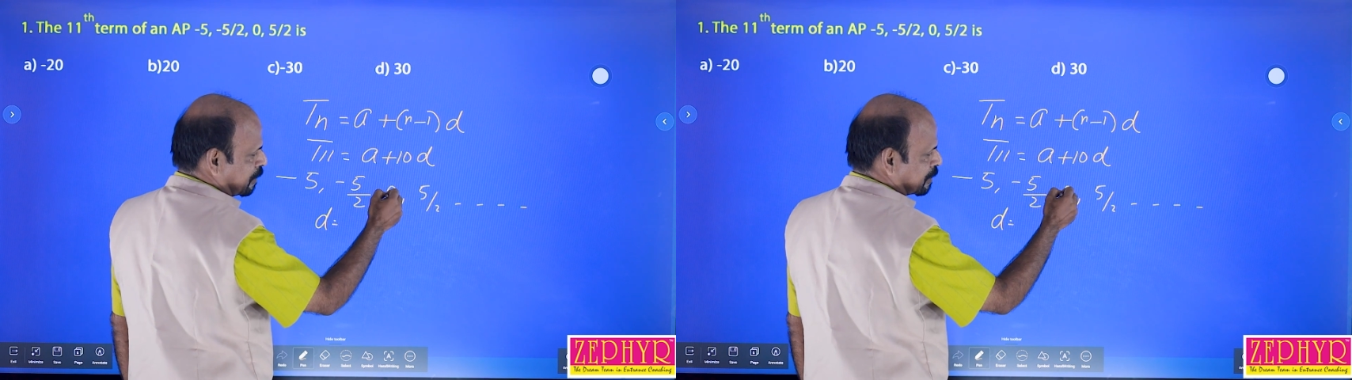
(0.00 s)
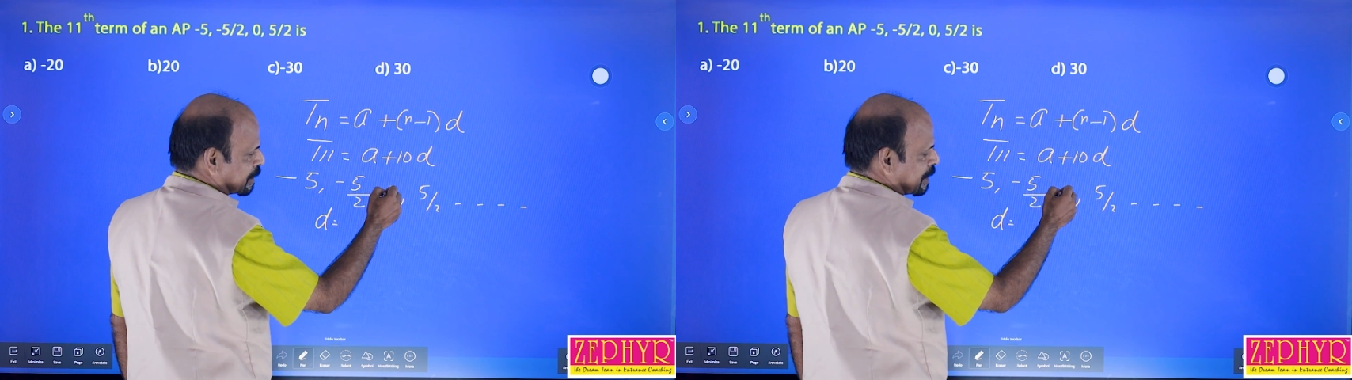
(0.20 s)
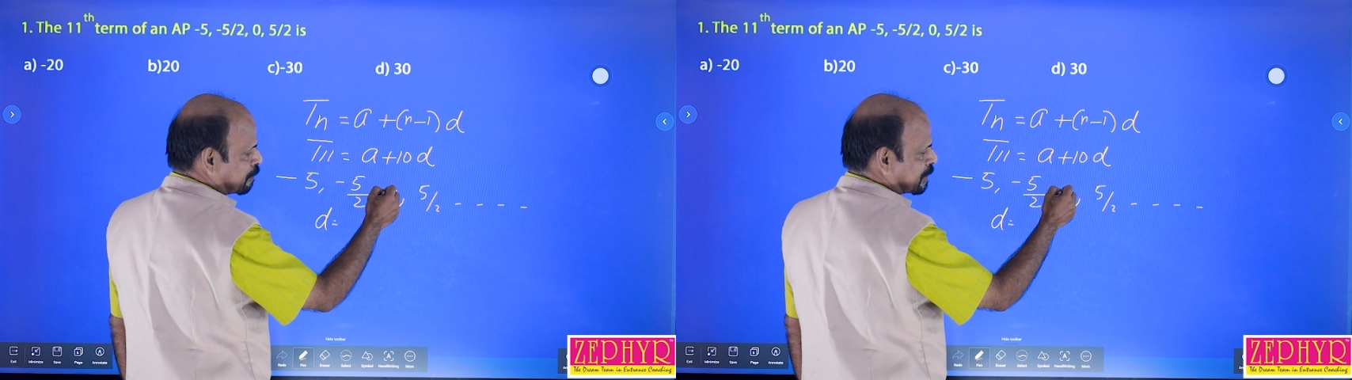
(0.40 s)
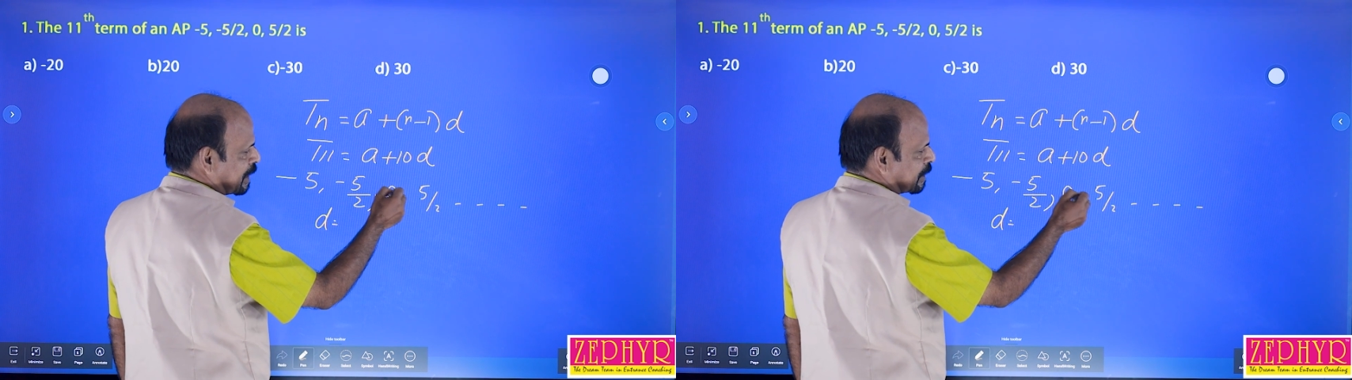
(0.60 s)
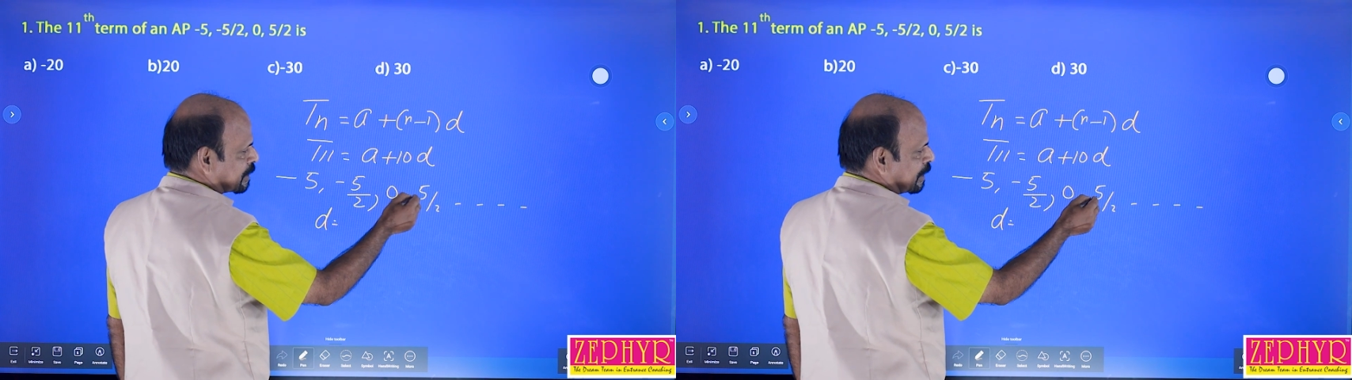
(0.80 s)
You
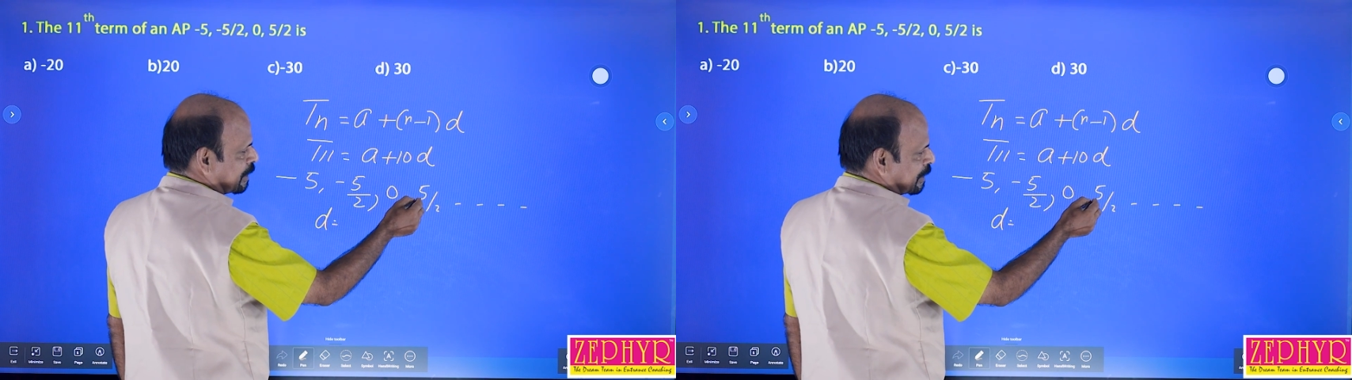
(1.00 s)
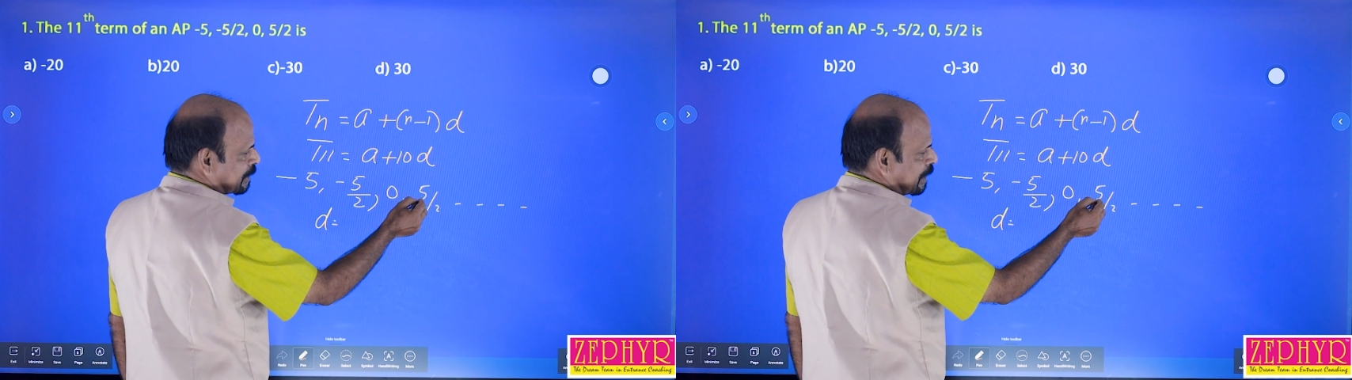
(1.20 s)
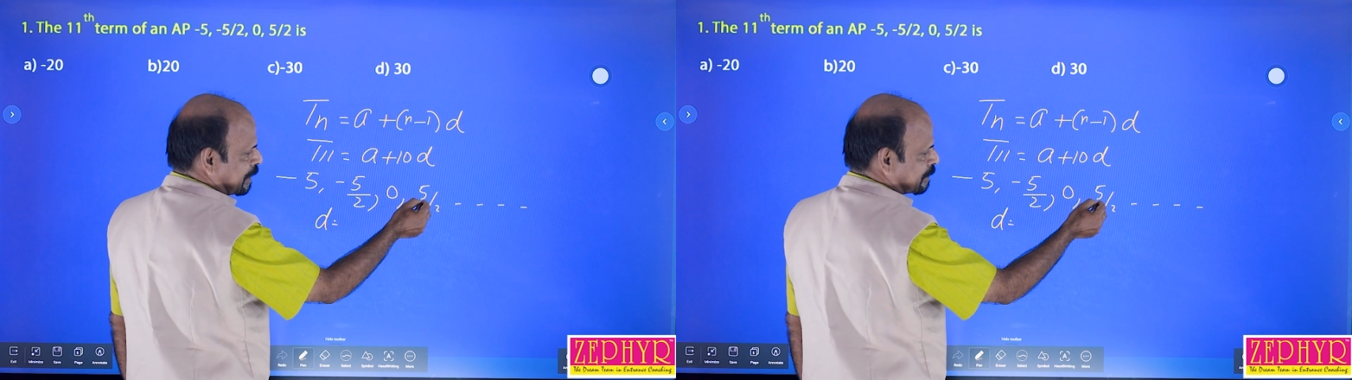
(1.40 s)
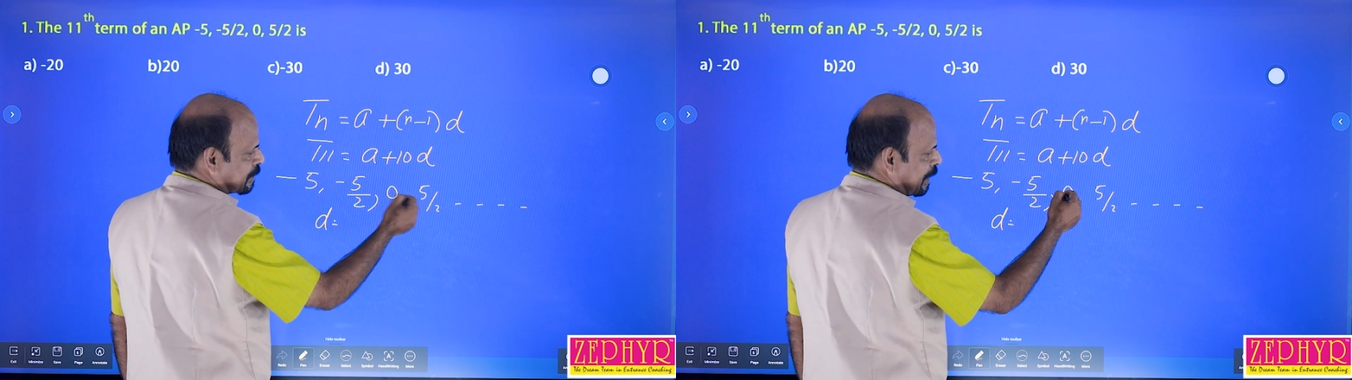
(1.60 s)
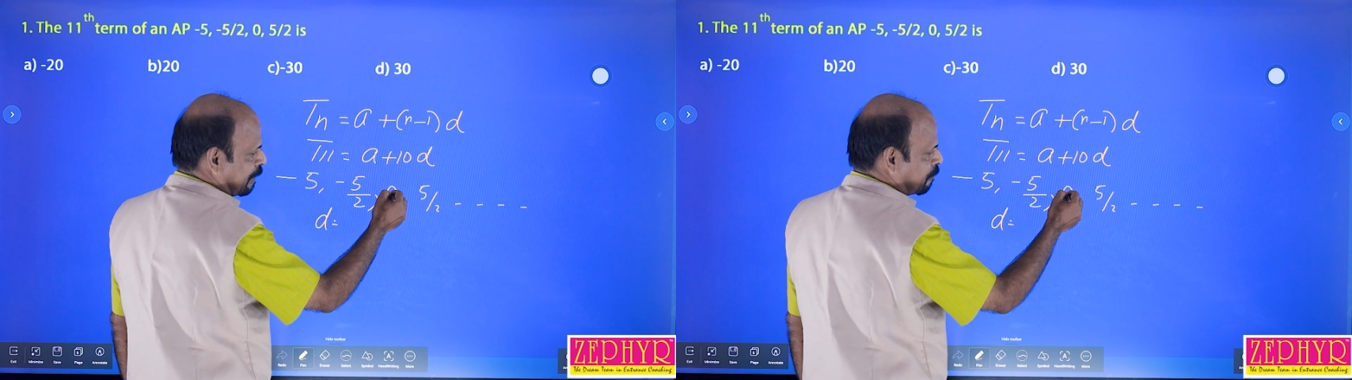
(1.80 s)
subtract
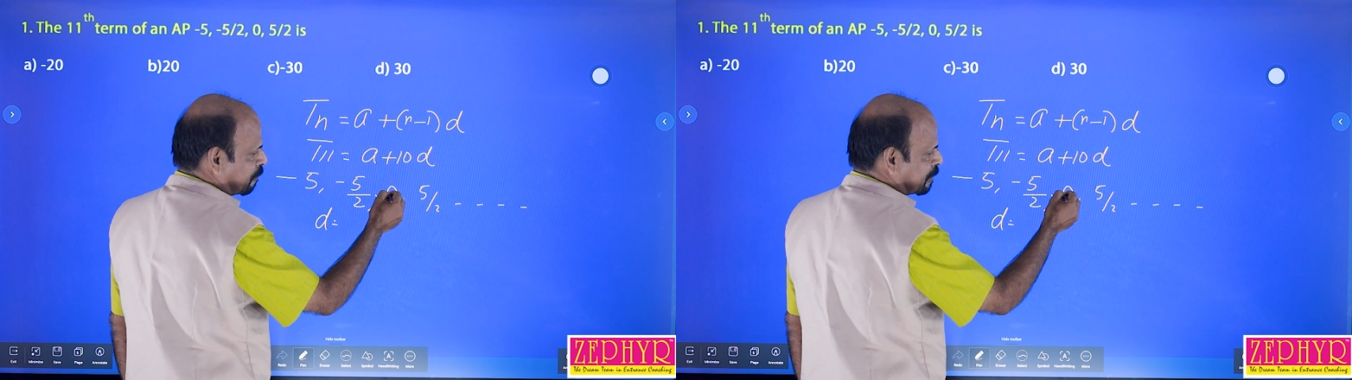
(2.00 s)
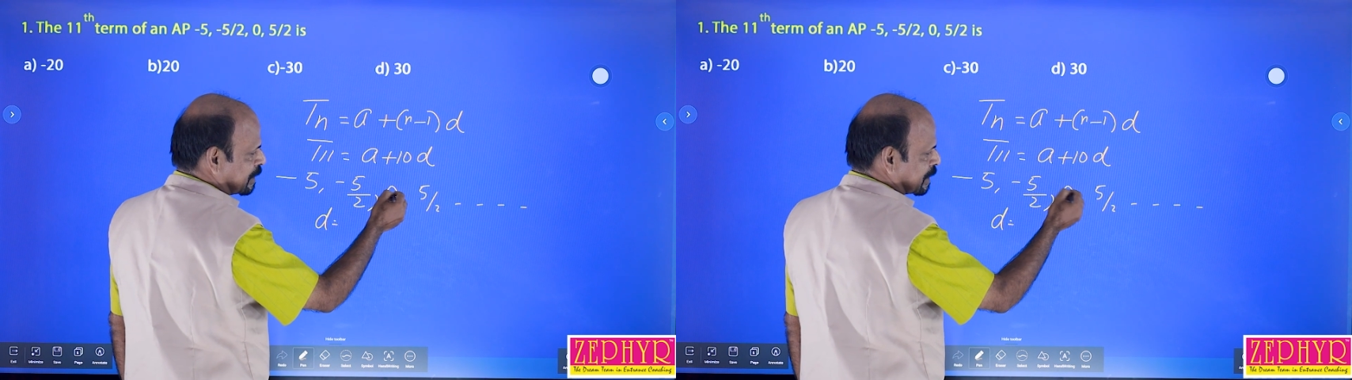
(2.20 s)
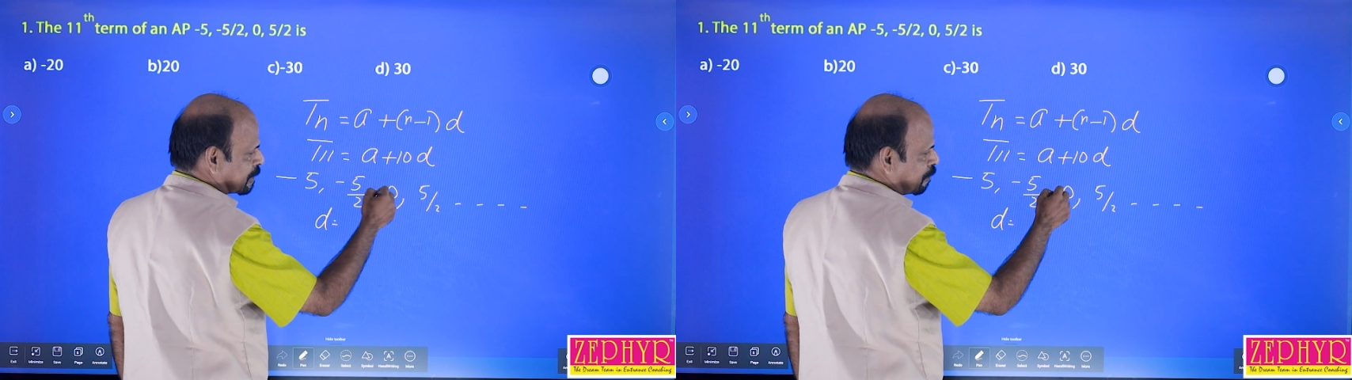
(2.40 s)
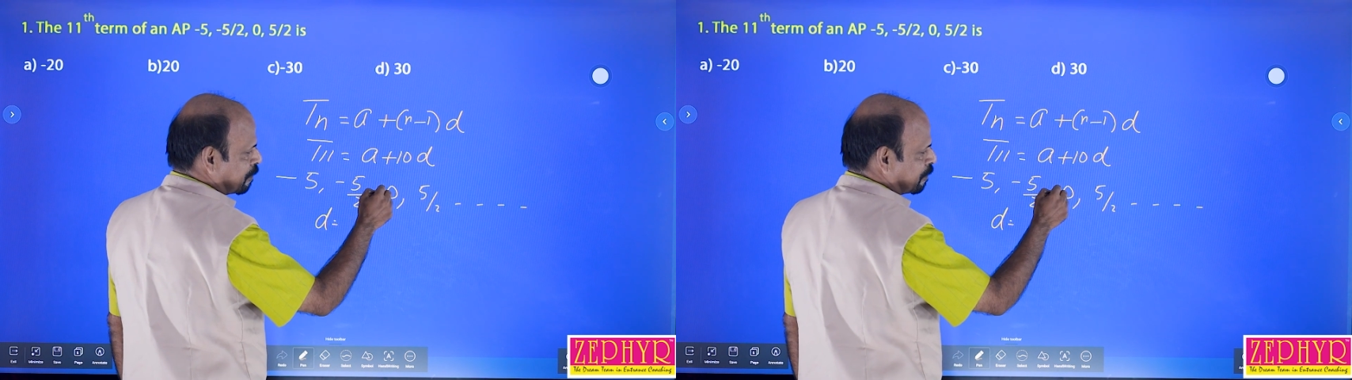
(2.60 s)
that term just